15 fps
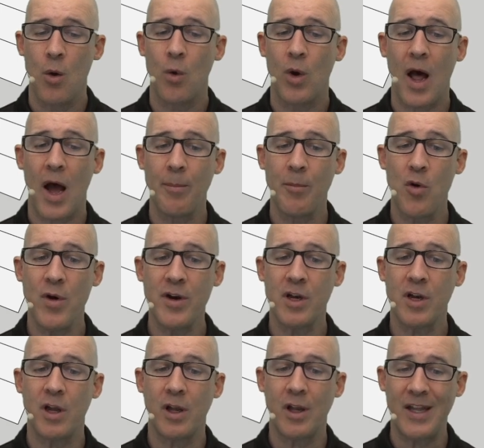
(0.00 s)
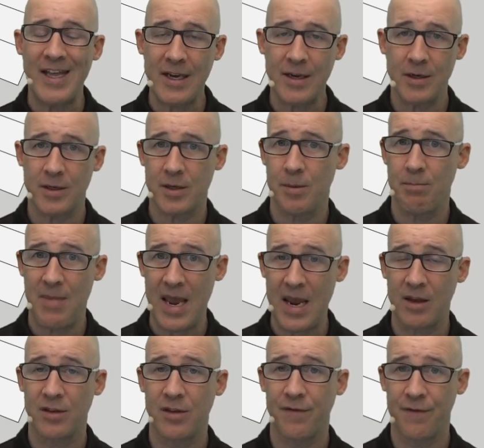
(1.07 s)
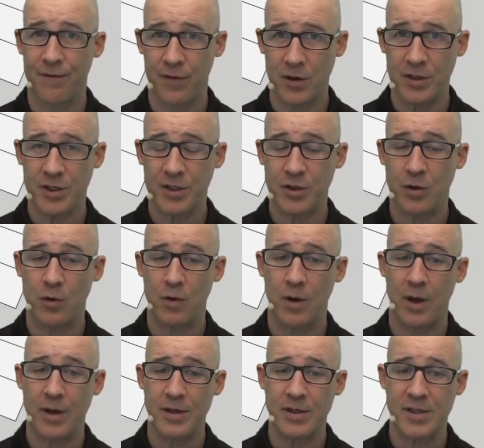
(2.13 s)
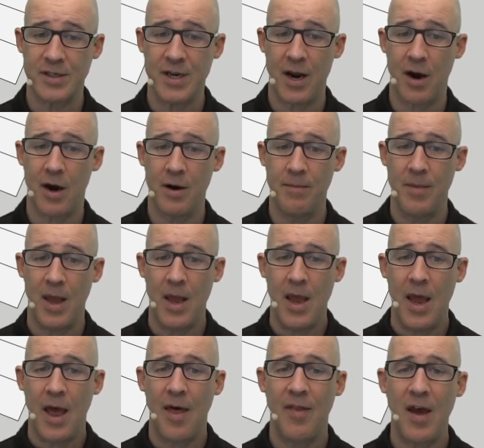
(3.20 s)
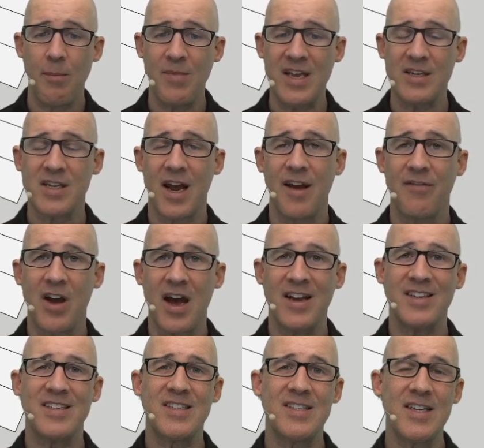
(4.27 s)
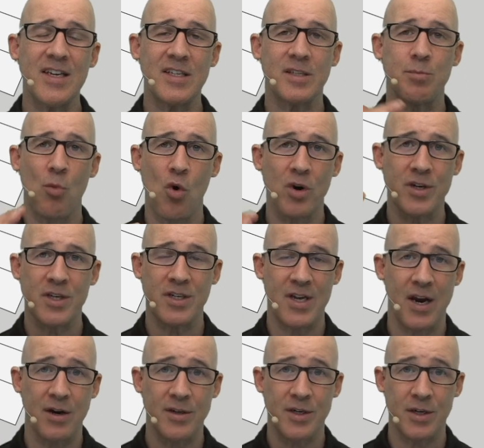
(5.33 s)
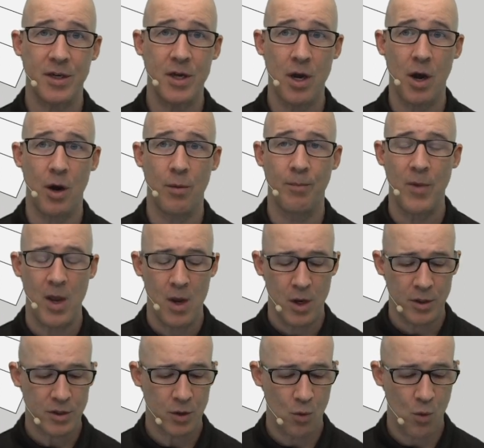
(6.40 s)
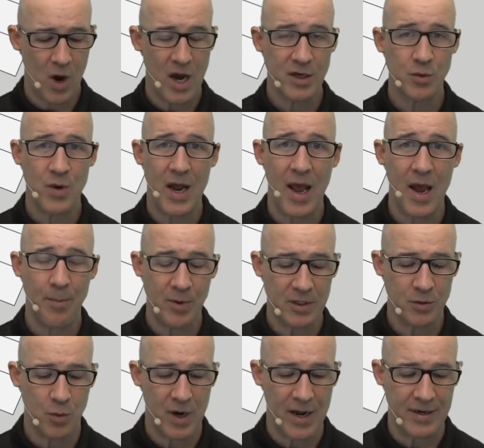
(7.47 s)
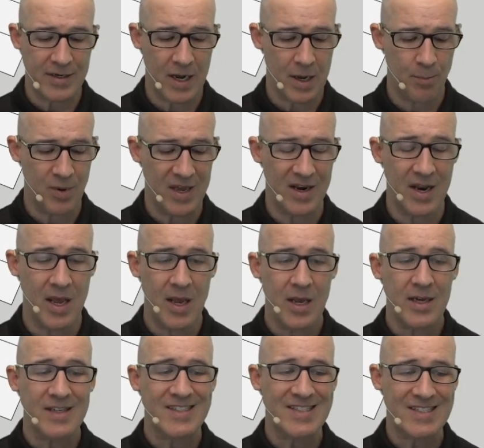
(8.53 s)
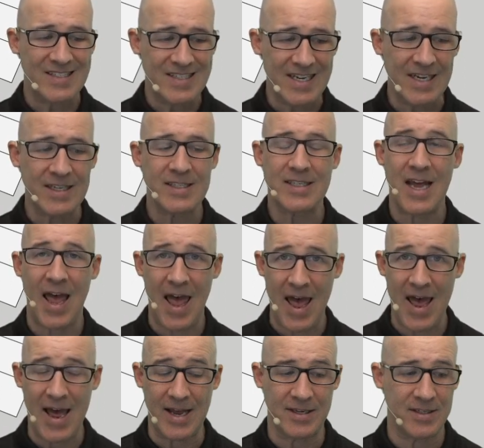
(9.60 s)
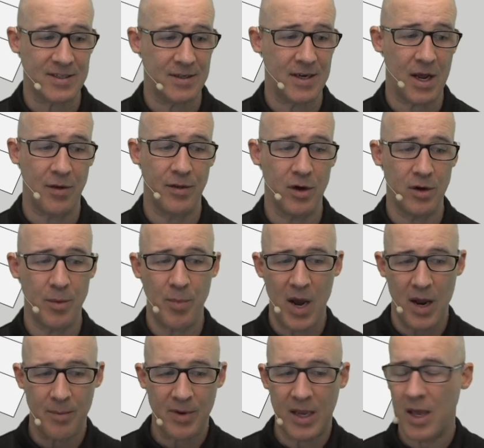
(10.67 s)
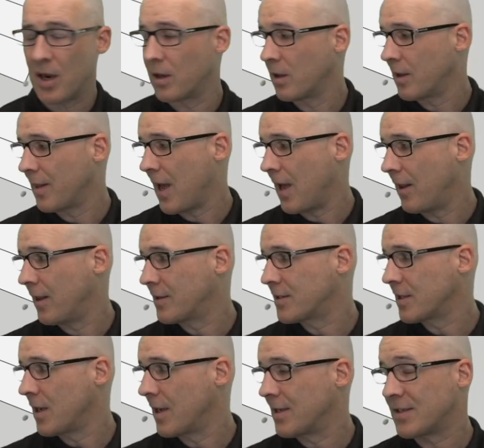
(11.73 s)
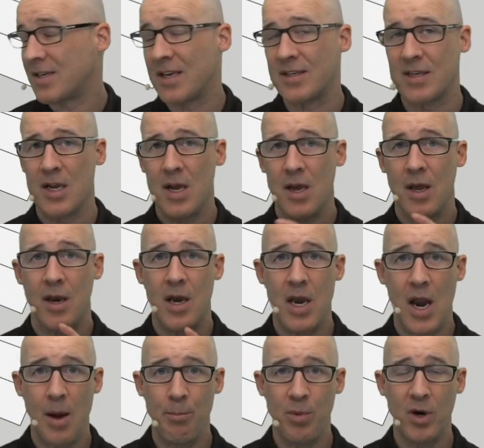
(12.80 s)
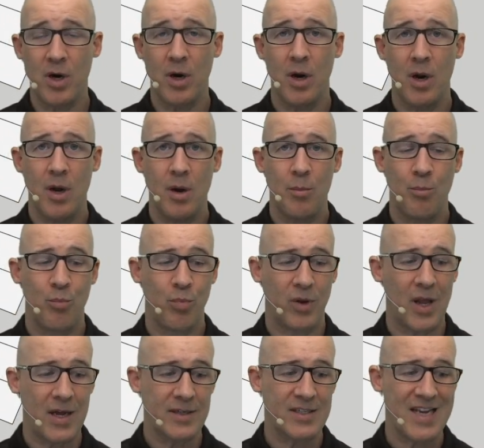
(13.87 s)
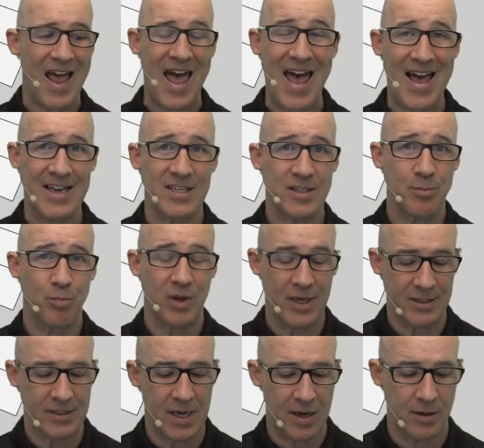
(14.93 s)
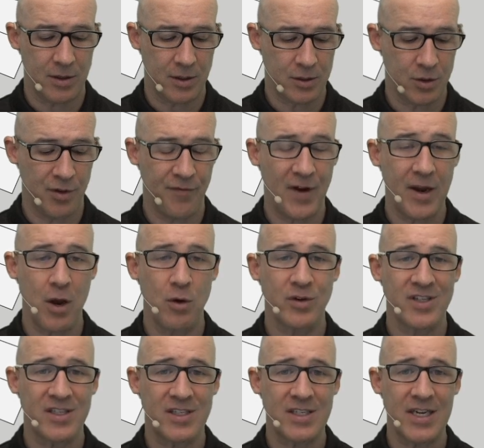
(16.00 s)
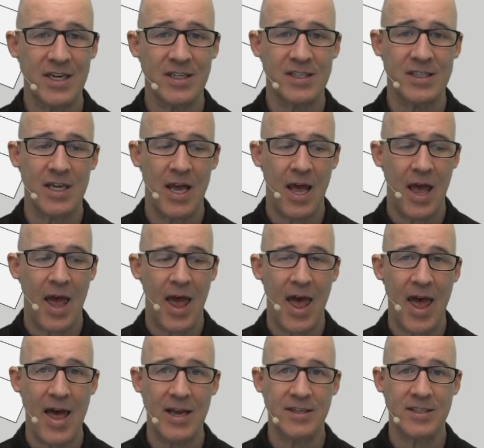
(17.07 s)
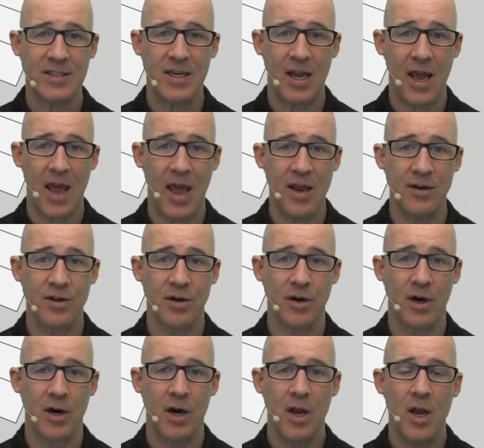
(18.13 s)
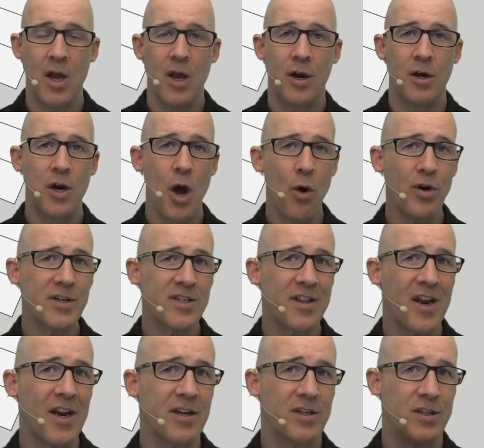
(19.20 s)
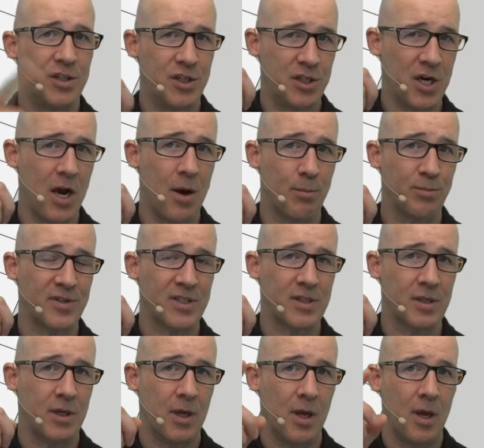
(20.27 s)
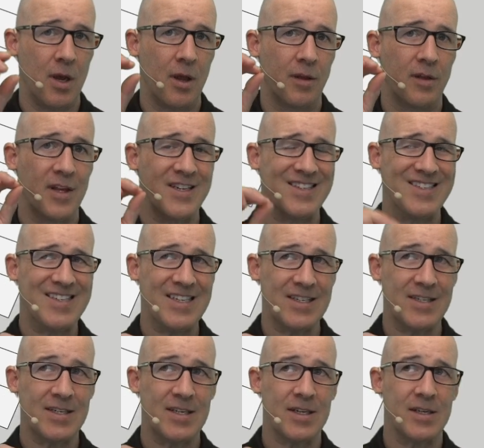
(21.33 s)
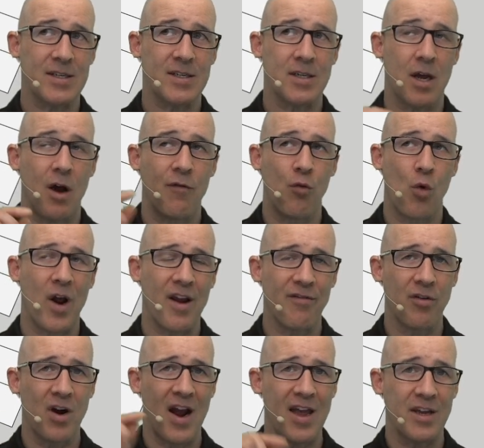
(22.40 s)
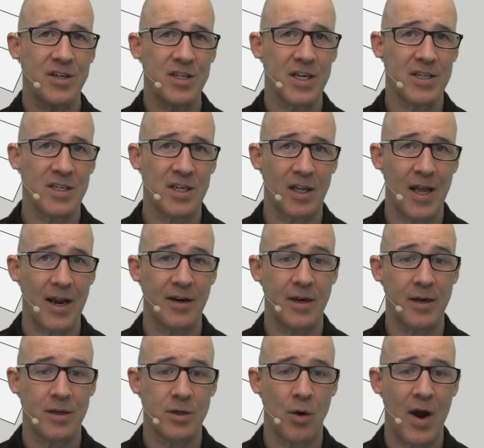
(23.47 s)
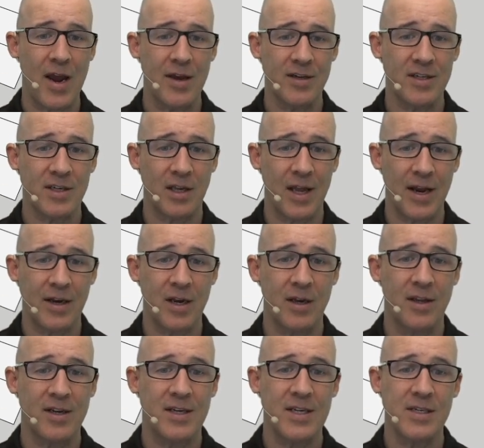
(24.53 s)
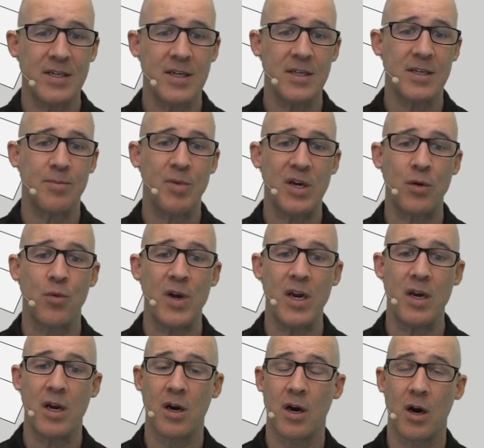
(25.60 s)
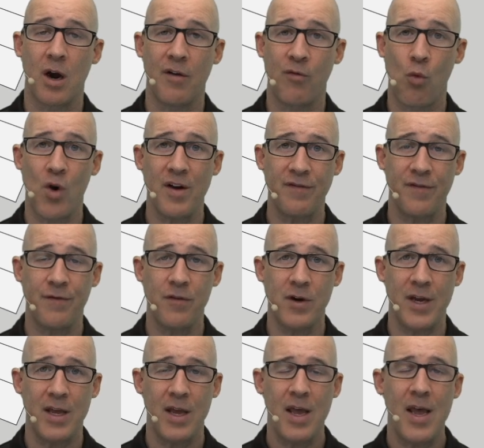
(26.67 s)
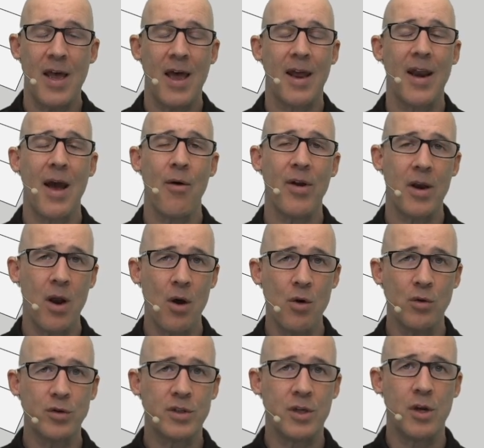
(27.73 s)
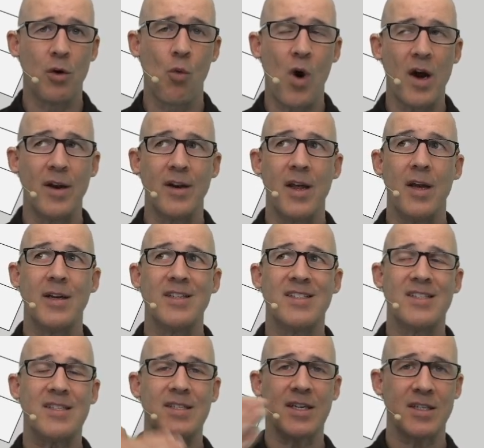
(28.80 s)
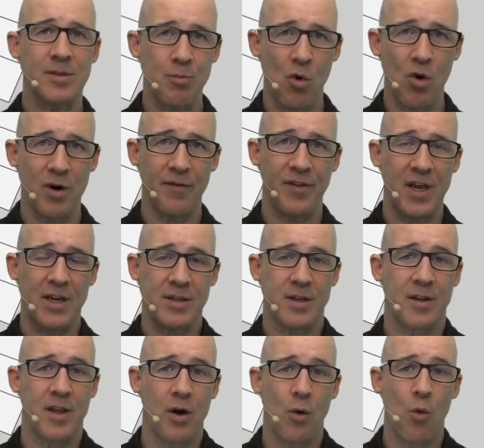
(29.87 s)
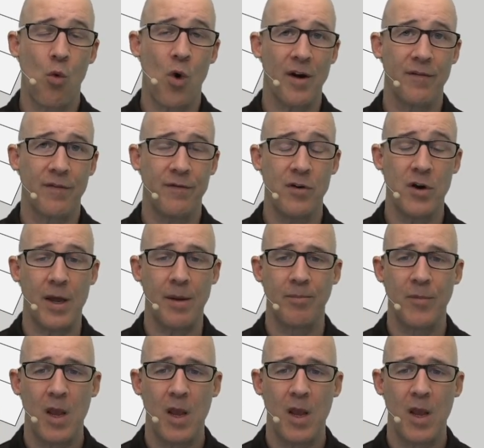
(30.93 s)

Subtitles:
Well, I'm going to click to make the first stair, and that means I've got 6 more stairs to go. So watch what happens when I type in 6S. Down there in the bottom again, look at that. It says number plus S plus enter. So if I go 6S enter, notice that it jumps the distance of whatever I had just selected. So I had selected the distance between here of 1 foot, and now it knows you want 6 more of these that are 1 foot.